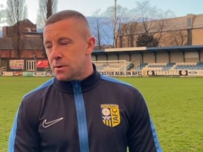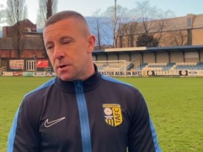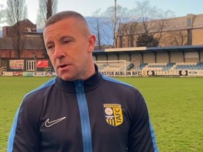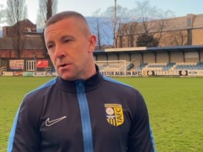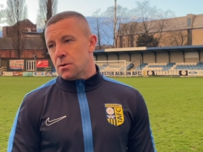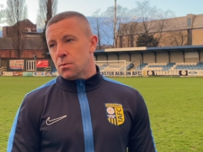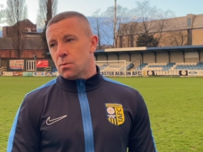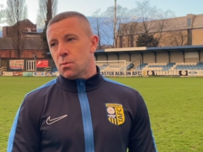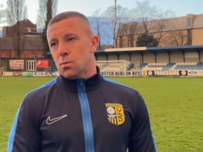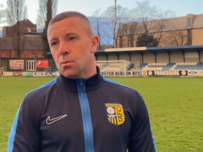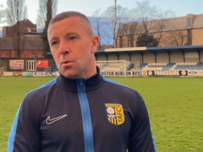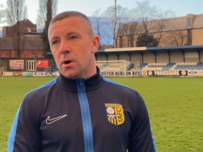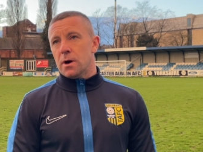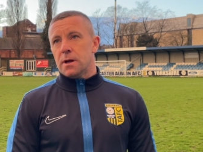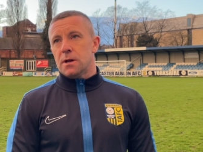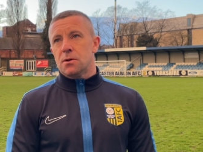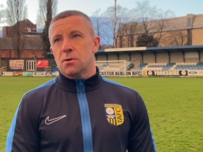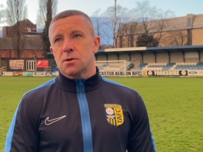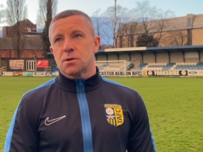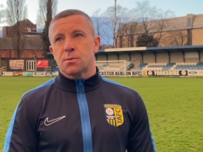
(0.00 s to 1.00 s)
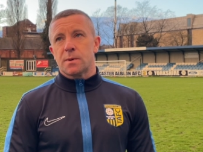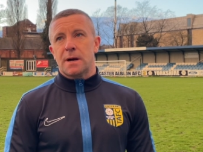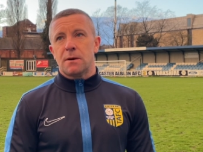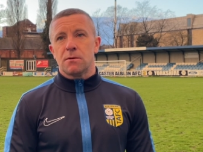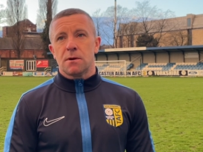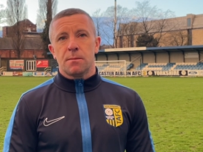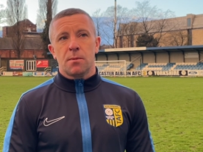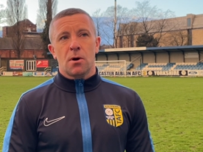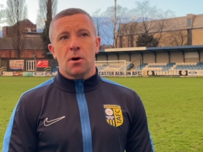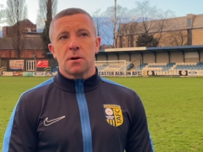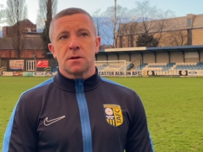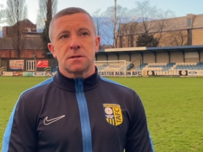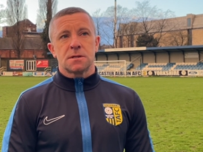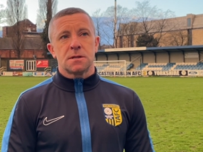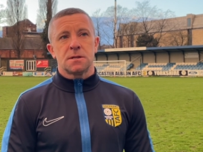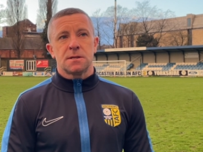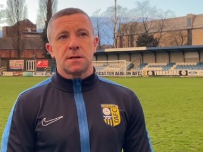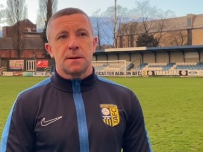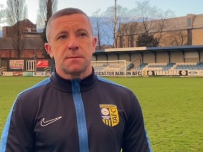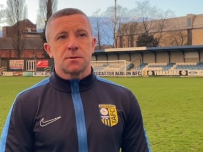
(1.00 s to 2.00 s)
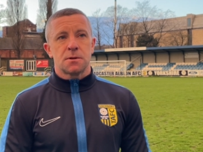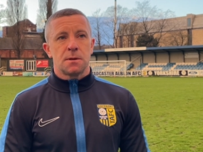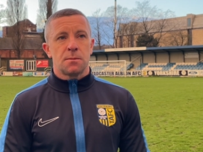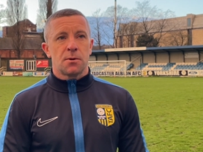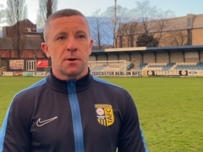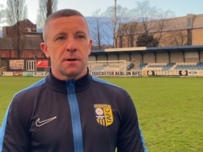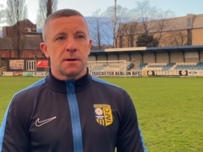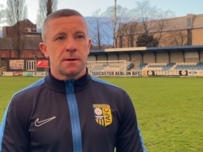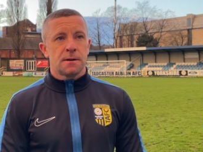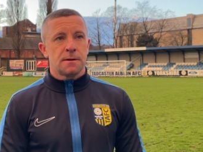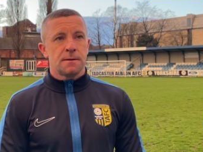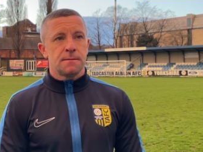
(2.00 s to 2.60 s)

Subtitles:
you know, what he does without the ball is absolutely brilliant.